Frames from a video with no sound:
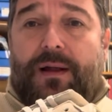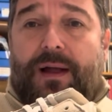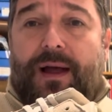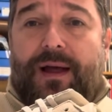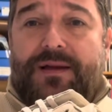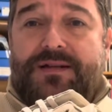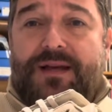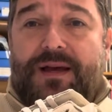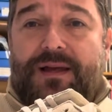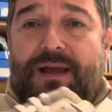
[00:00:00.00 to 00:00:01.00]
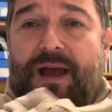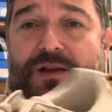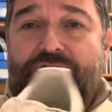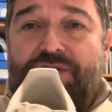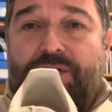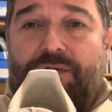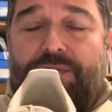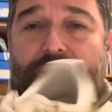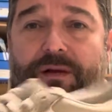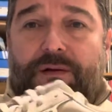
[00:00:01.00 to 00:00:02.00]
And yeah, just a
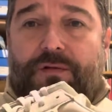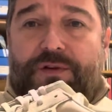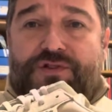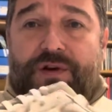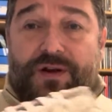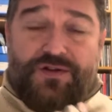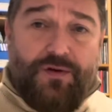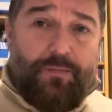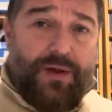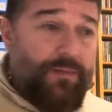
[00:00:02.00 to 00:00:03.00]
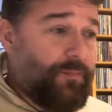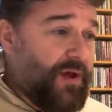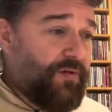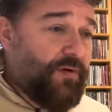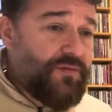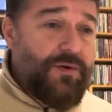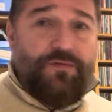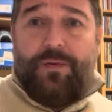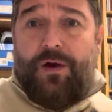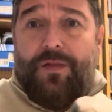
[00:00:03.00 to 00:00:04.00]
lovely trainer. So big thumbs up
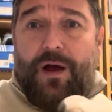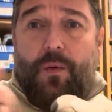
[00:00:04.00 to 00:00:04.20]
for me on that